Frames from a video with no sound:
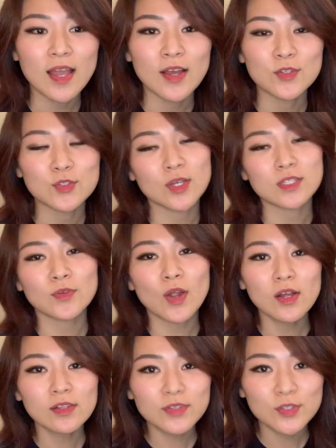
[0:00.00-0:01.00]
So as for
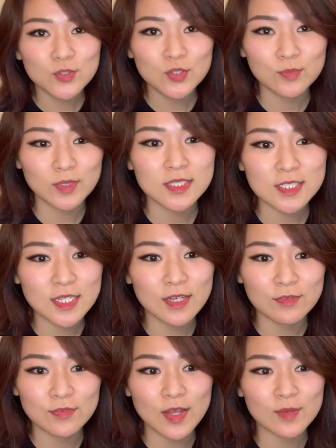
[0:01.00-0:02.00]
all of the YouTube good
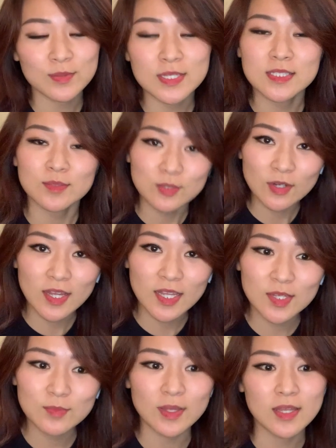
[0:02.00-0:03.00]
stuff, please
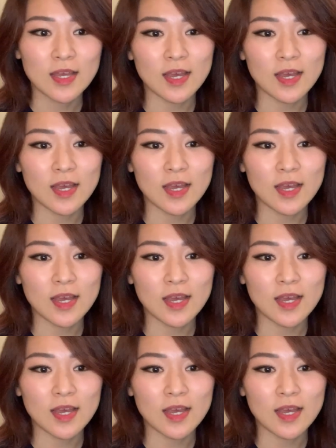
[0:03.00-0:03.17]
subscribe,